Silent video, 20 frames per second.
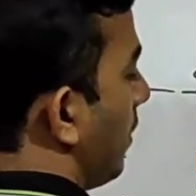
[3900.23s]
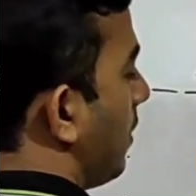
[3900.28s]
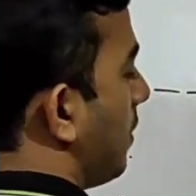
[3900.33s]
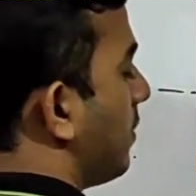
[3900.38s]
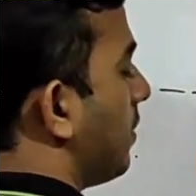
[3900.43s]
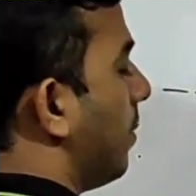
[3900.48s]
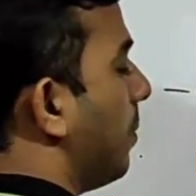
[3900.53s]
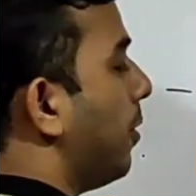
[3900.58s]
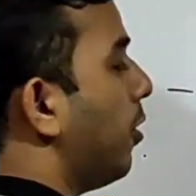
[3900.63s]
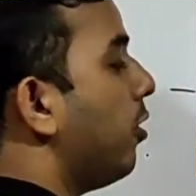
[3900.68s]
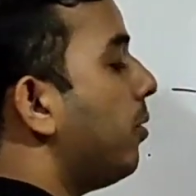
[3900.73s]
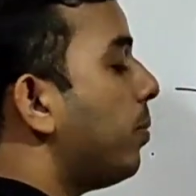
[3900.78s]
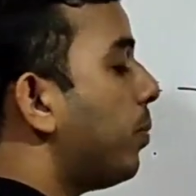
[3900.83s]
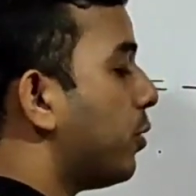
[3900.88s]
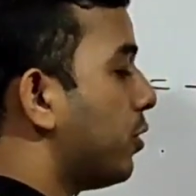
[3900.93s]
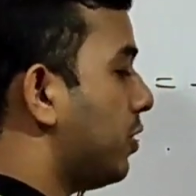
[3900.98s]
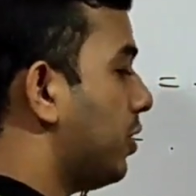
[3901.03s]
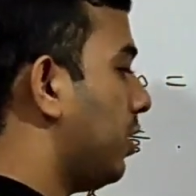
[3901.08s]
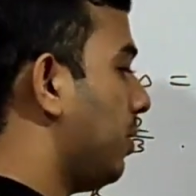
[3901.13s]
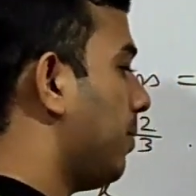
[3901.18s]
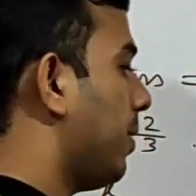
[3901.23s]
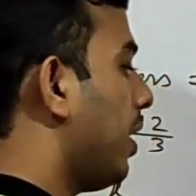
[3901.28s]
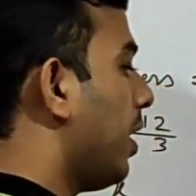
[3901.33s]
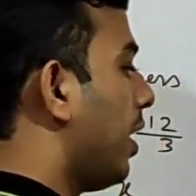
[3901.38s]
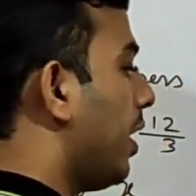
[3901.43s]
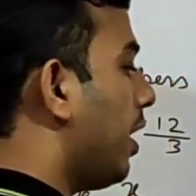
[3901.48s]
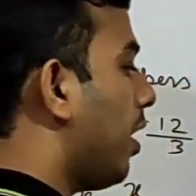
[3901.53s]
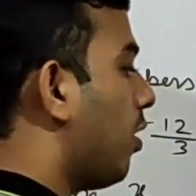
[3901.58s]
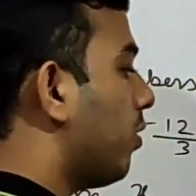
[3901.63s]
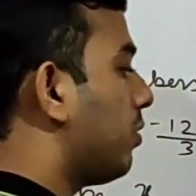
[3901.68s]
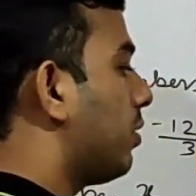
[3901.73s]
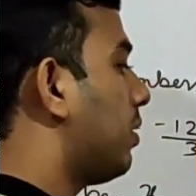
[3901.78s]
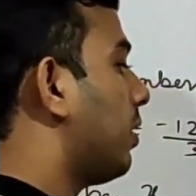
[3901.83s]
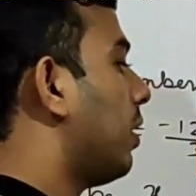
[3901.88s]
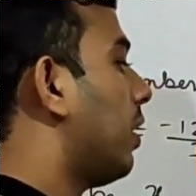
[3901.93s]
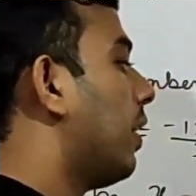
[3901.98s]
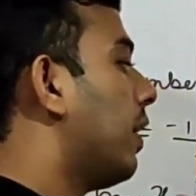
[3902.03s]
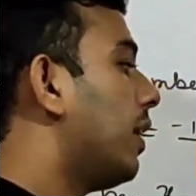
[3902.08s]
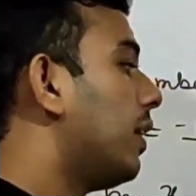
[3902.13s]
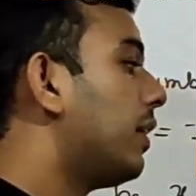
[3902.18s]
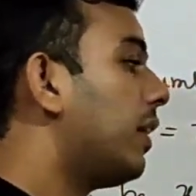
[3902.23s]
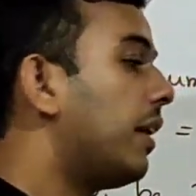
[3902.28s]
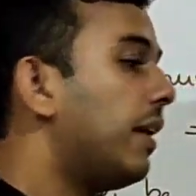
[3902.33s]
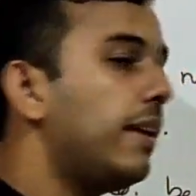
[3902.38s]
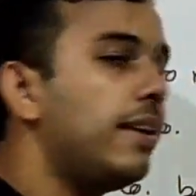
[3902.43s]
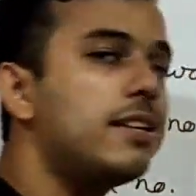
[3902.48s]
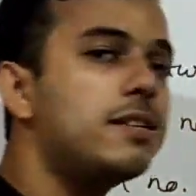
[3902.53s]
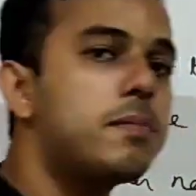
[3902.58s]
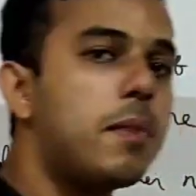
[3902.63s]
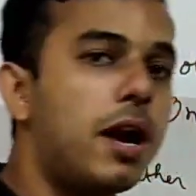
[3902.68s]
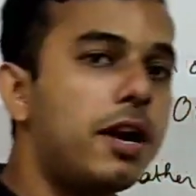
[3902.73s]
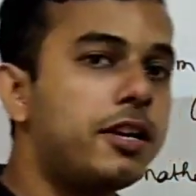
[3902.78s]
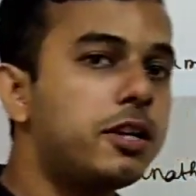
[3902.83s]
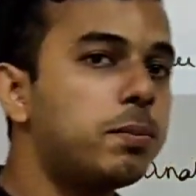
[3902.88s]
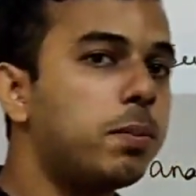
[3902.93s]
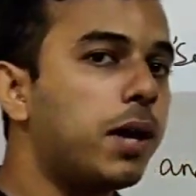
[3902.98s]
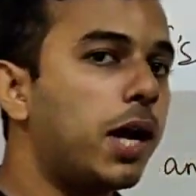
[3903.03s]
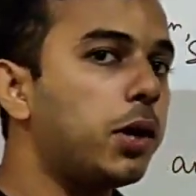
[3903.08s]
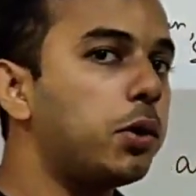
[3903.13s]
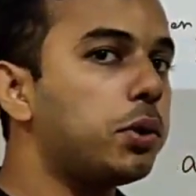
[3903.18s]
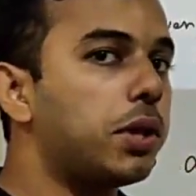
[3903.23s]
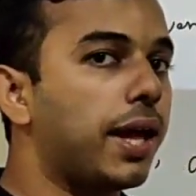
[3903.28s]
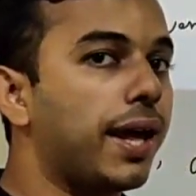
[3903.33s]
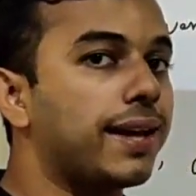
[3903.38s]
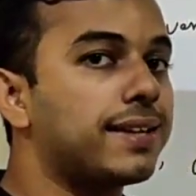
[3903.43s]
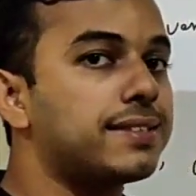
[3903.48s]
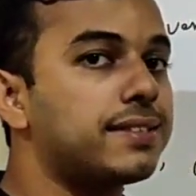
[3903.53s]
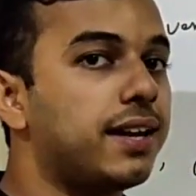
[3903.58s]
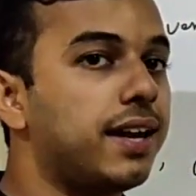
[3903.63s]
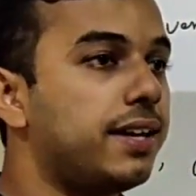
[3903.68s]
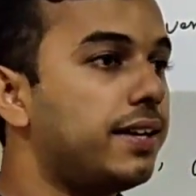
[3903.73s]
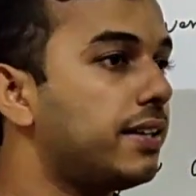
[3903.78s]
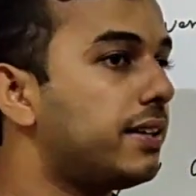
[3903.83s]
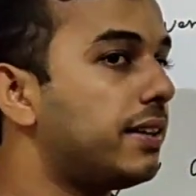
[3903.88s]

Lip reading: 7 will be positive. Now 3 is multiplied with x, right?